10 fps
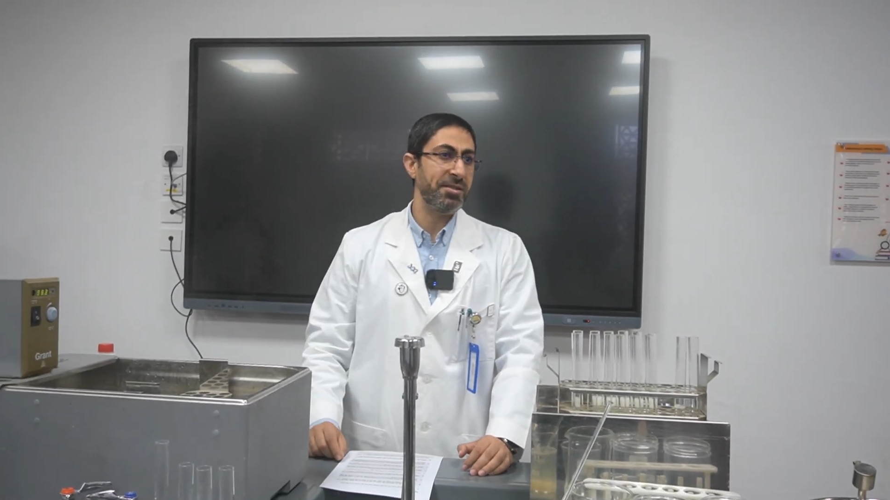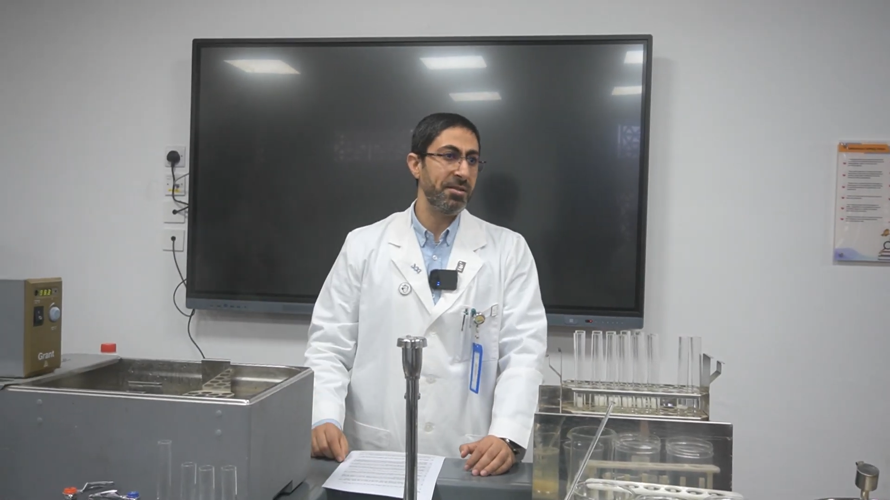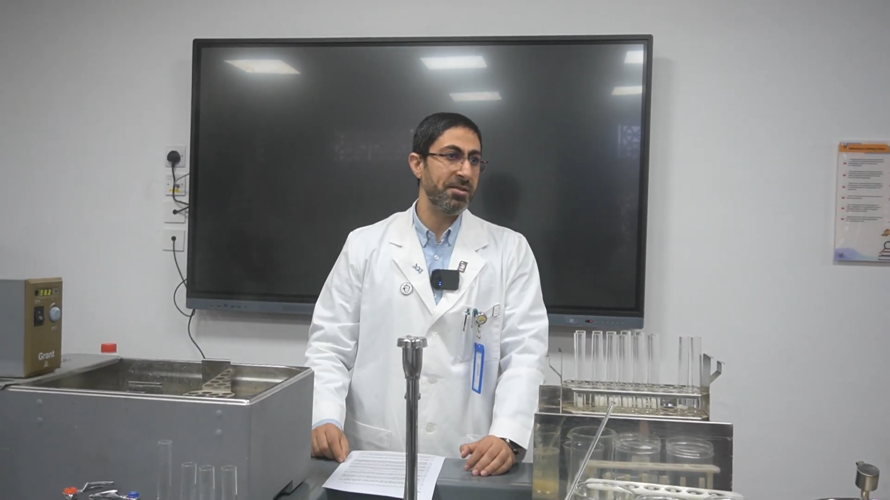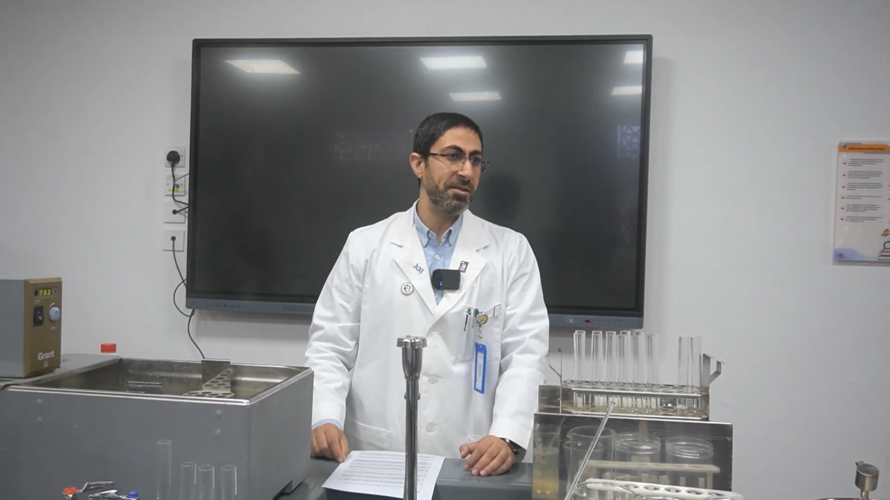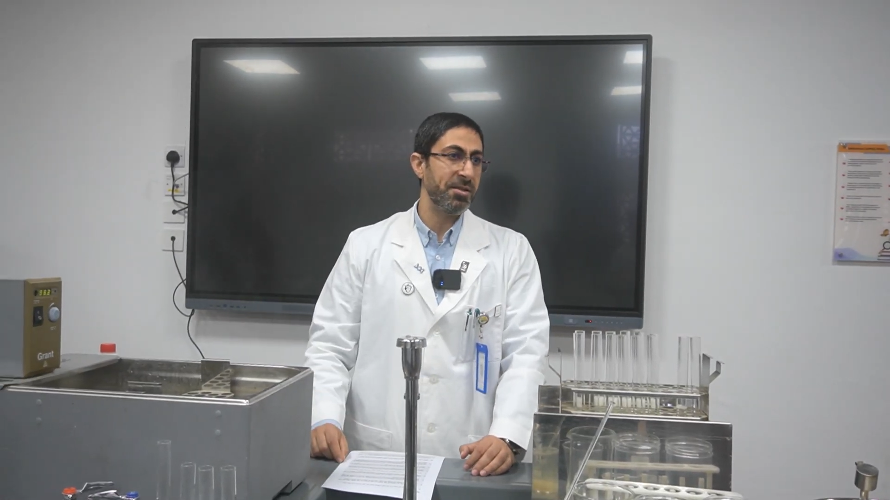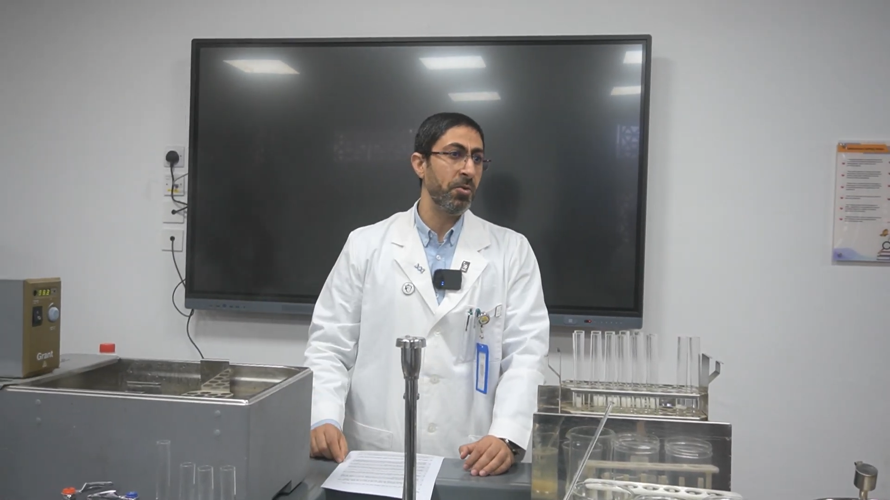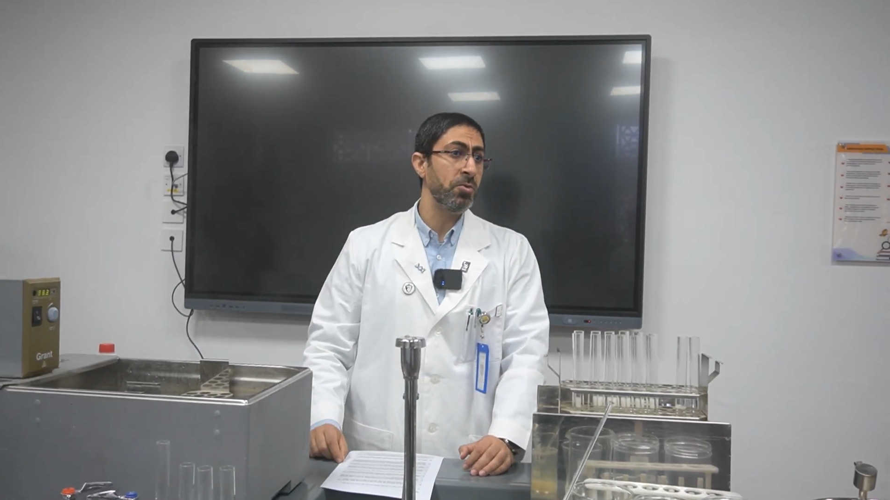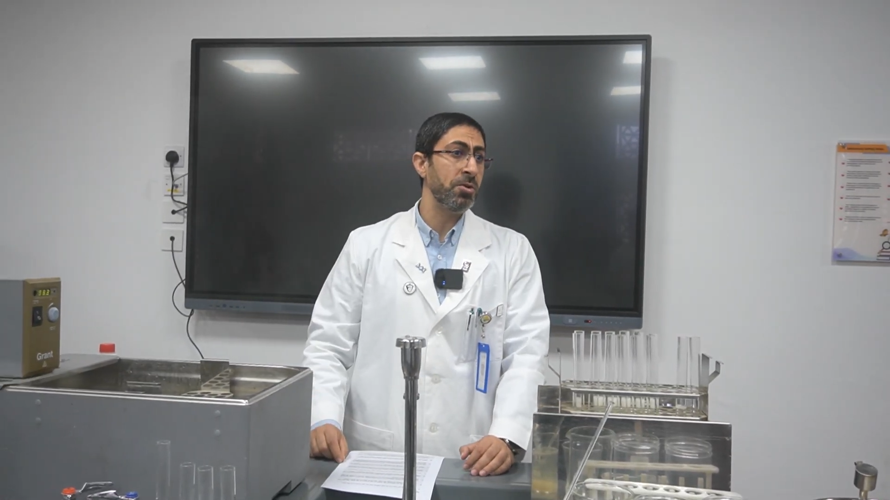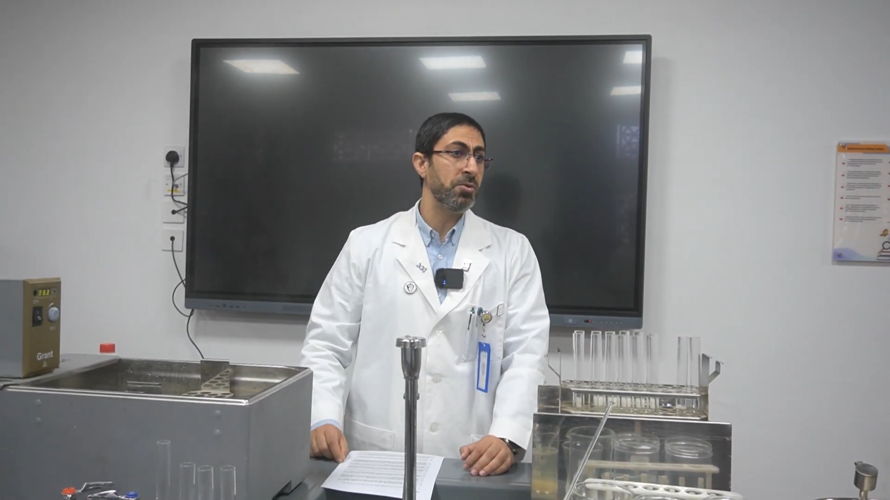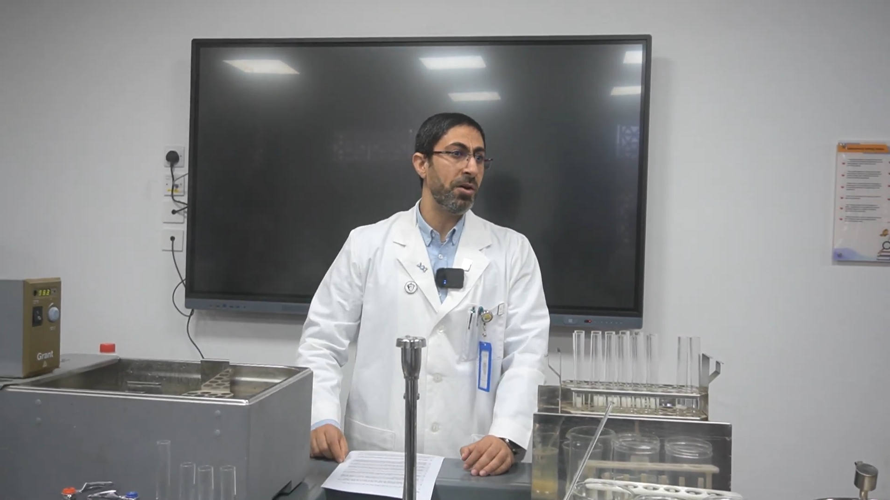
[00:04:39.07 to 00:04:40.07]
Celsius in
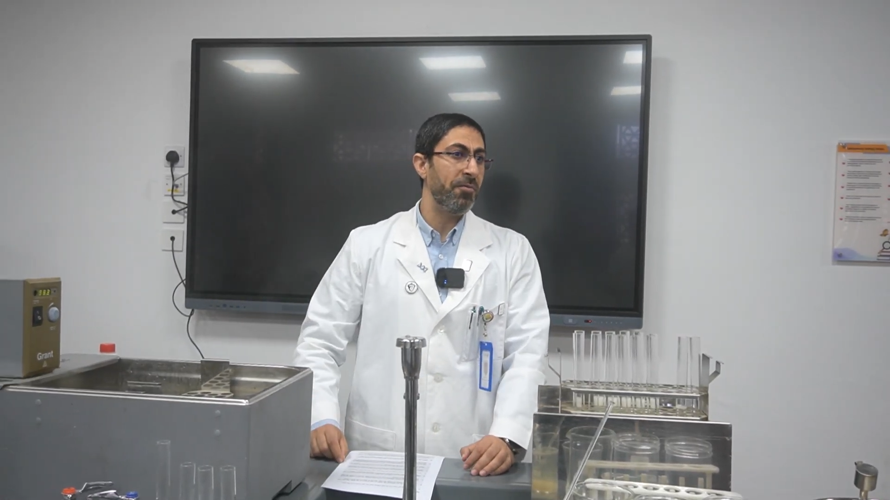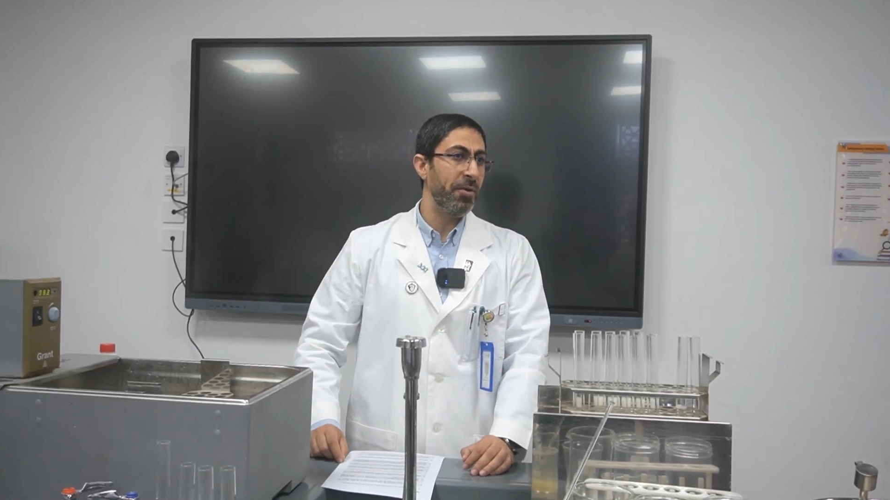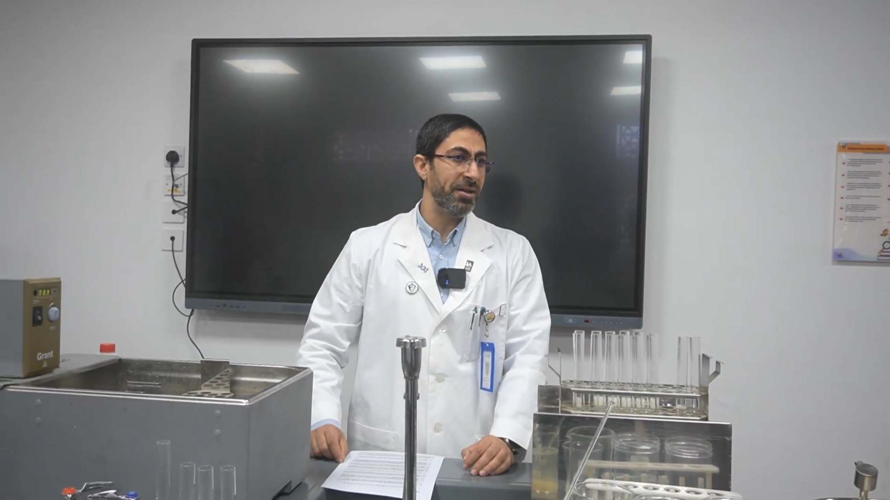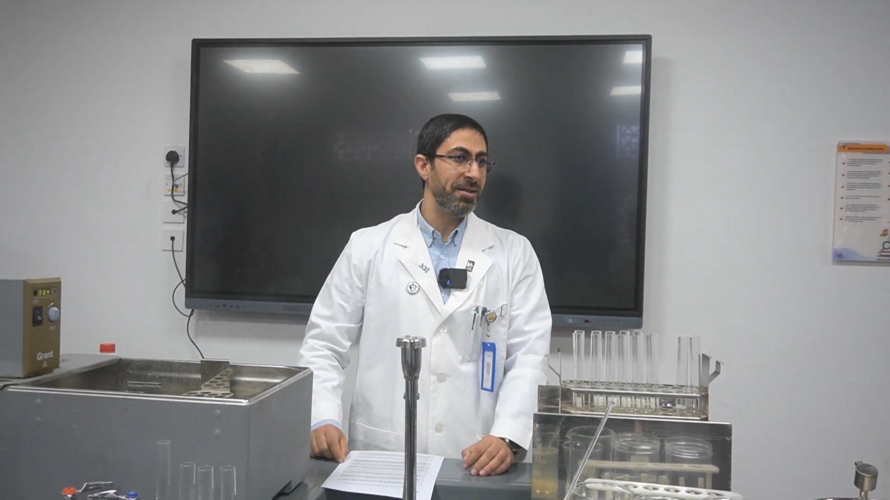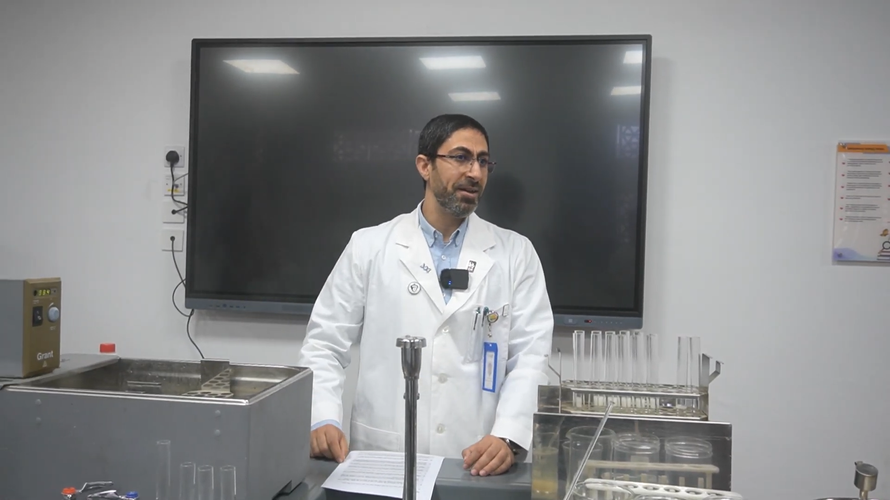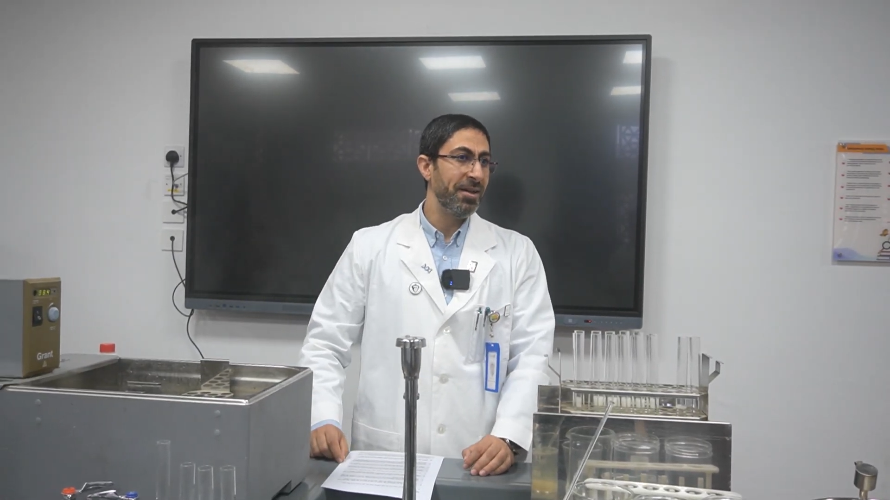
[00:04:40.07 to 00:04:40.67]
order to avoid